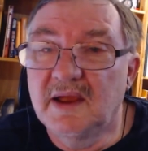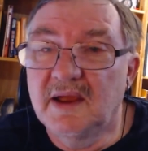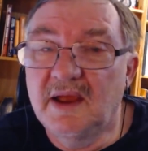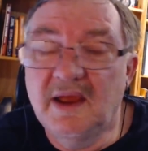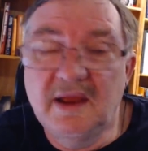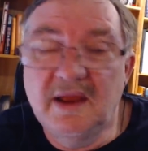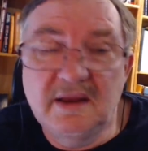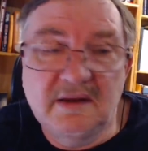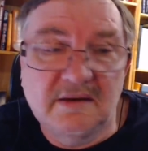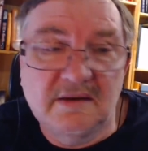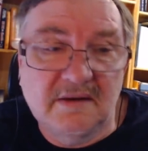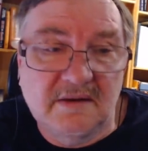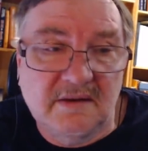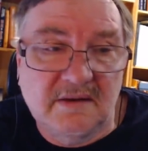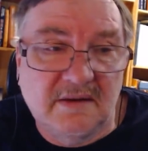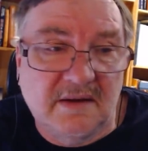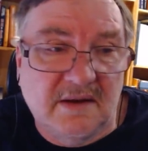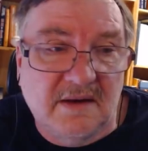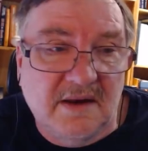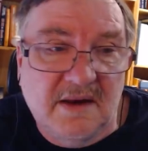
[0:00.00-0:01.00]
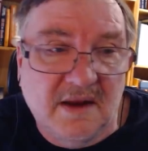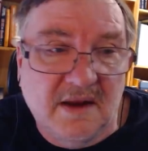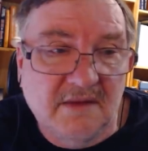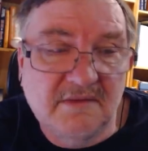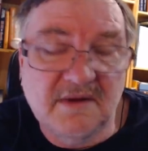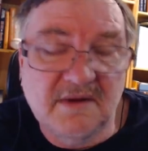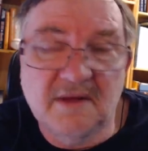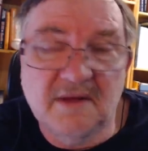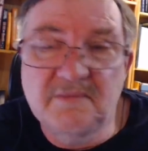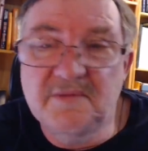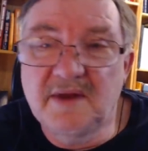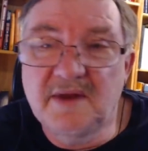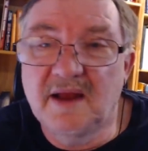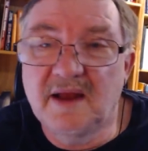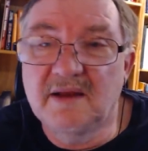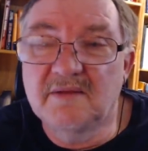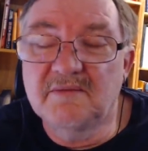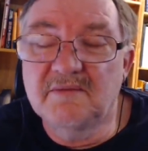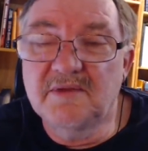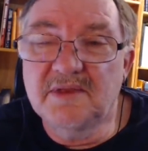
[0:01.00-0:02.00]
And he has some
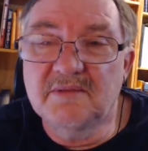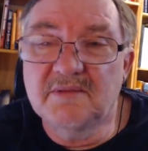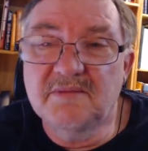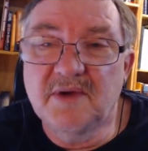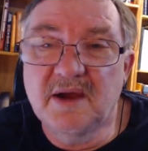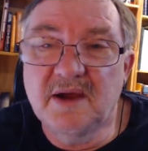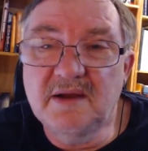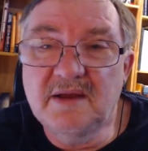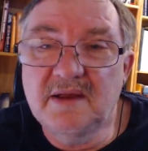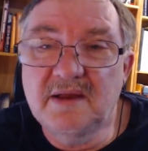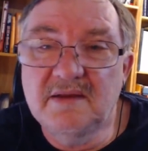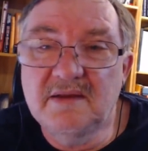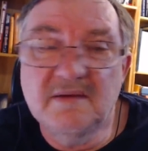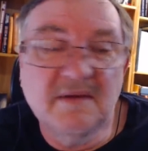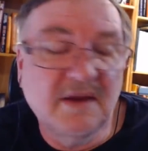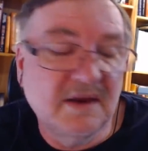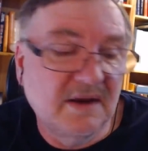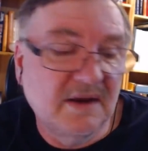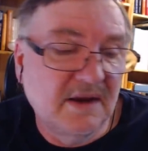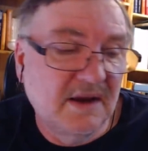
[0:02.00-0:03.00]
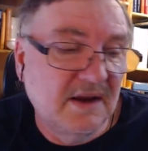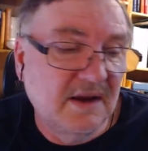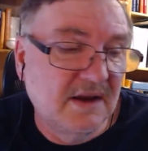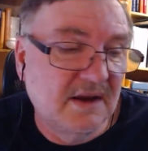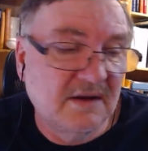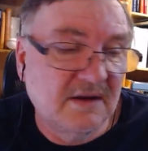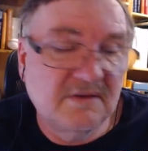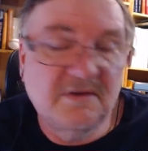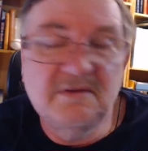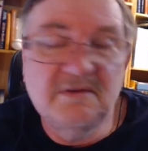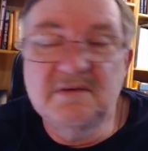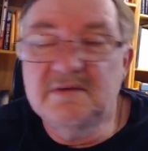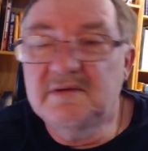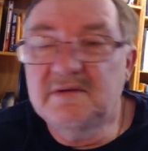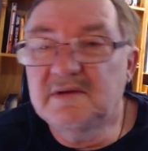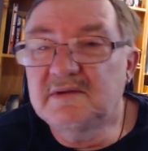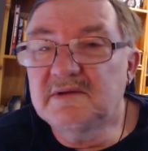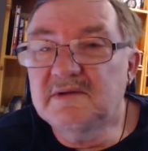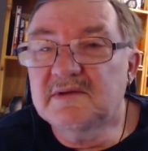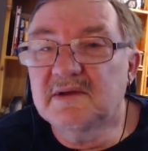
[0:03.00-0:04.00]
talent with the puck. He, he got two
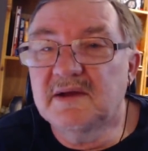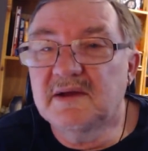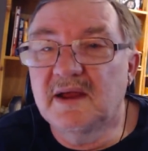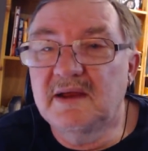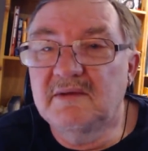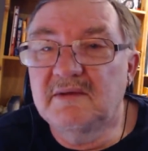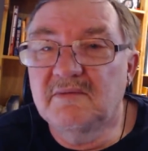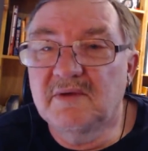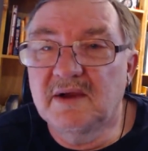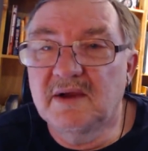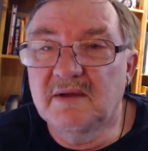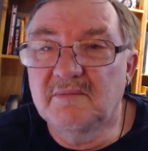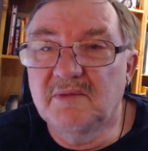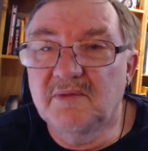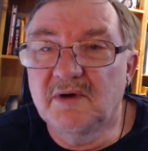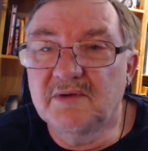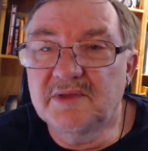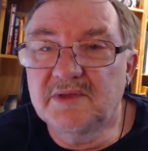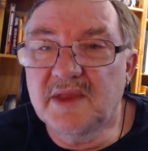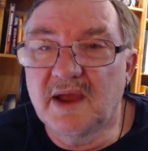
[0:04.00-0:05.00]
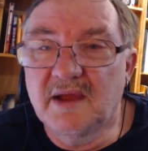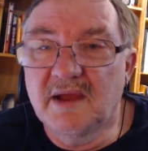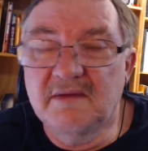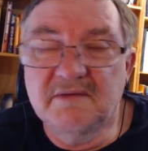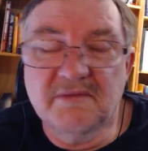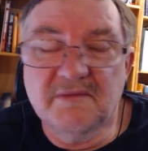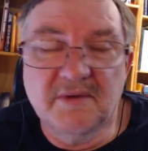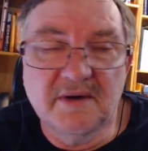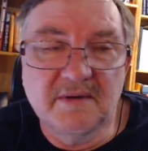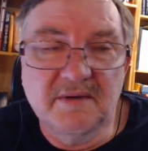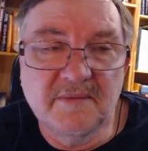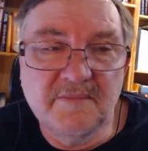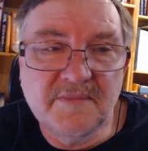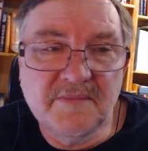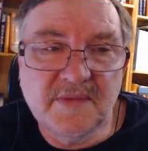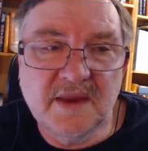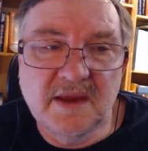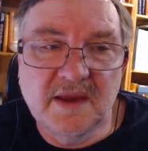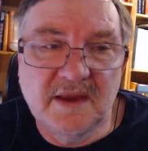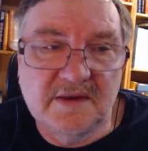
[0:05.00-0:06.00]
assists tonight where both times were
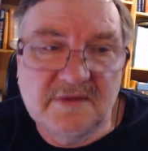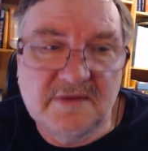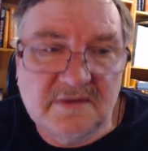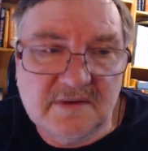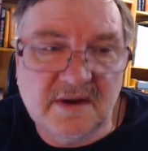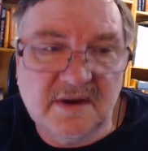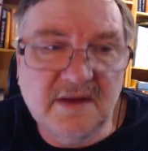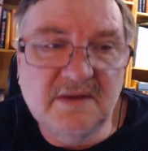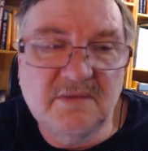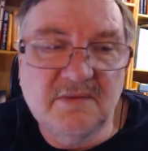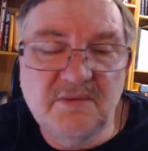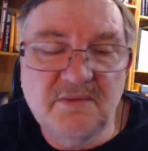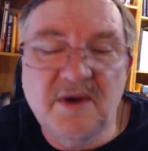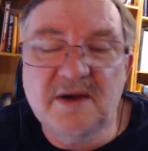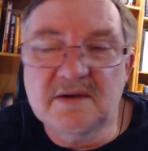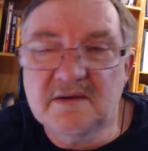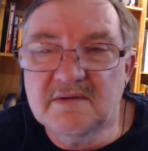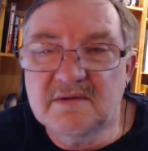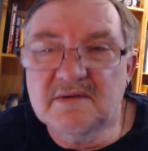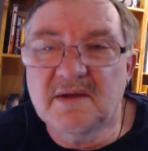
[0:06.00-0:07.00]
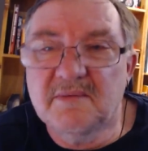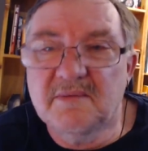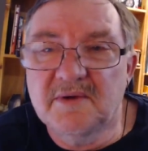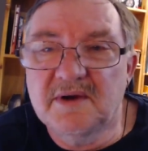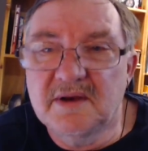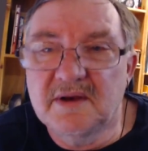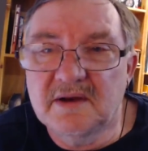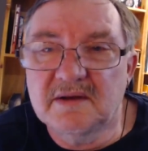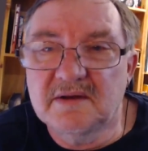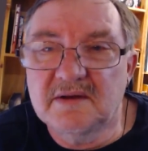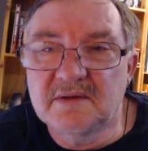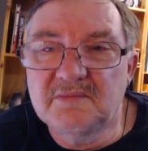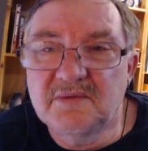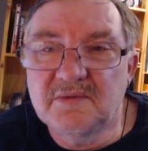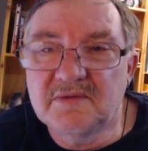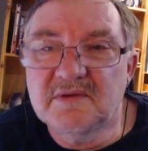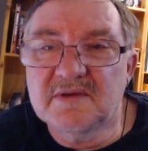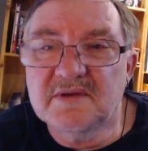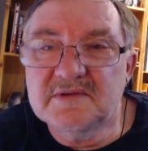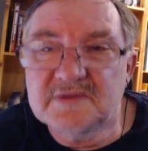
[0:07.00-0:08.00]
he just got the puck to someone in a good
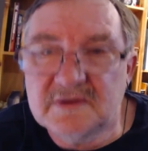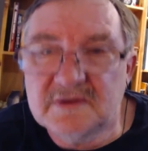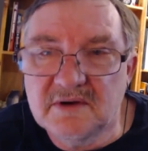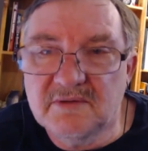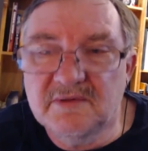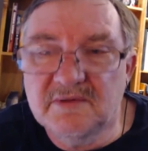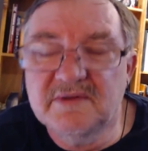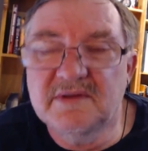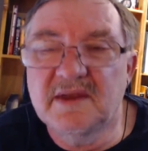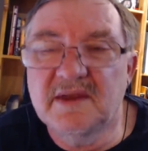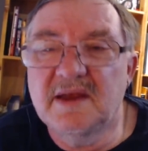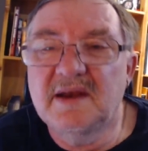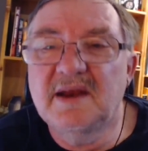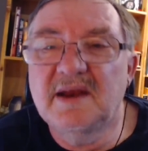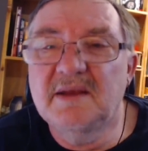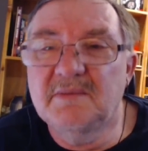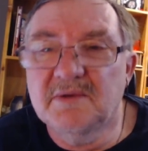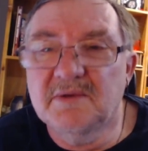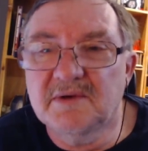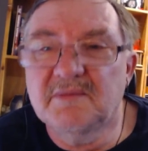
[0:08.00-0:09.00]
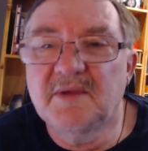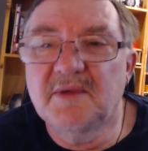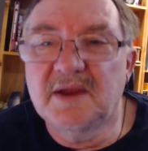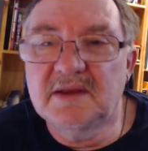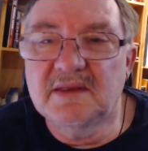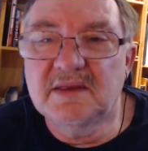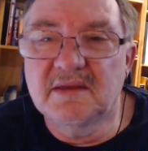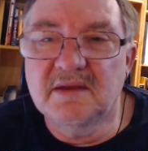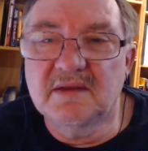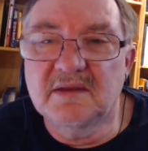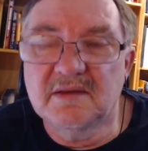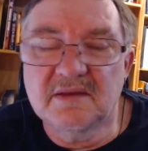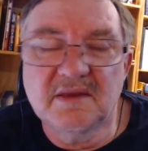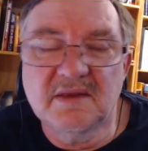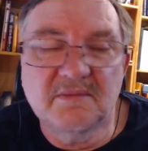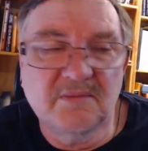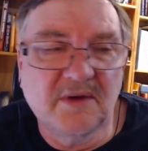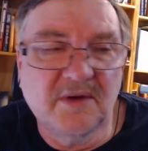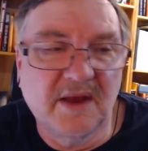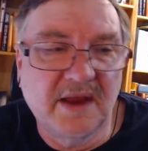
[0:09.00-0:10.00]
position who was then able to make the,
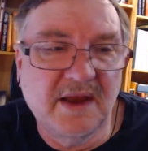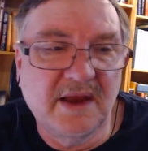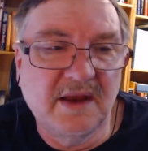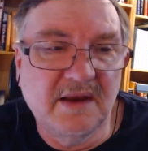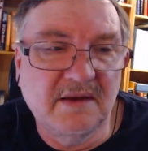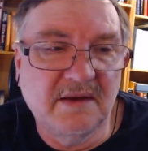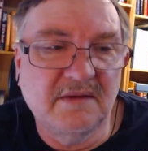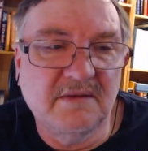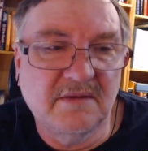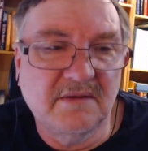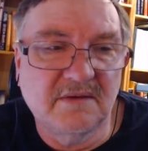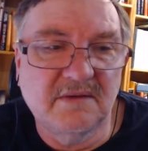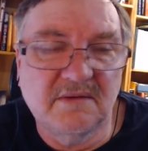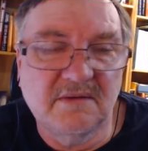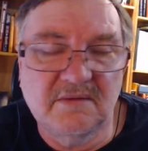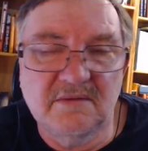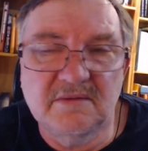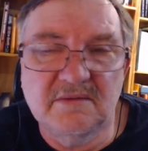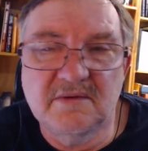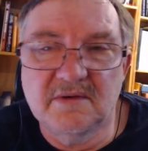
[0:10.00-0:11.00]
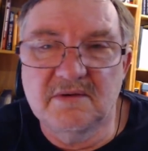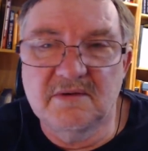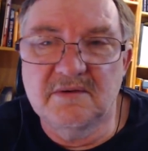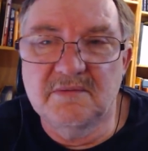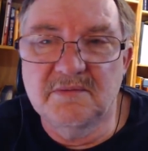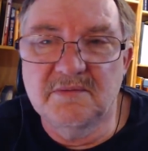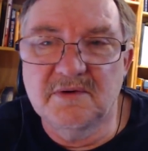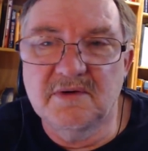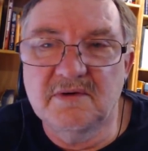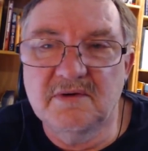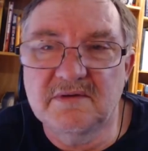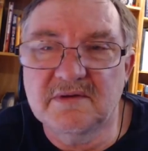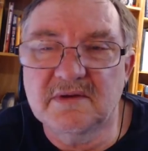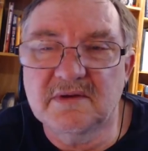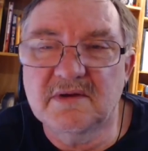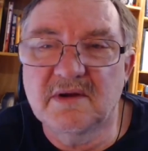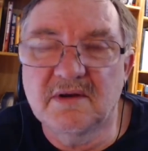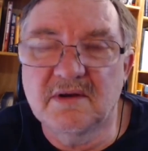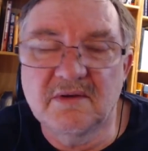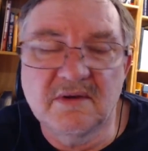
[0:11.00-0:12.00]
the play to to produce
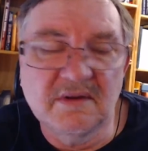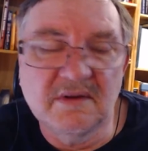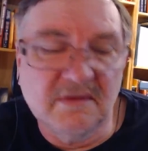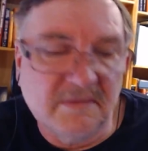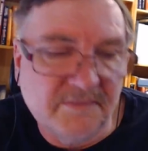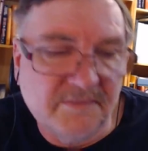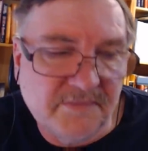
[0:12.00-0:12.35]
the goal.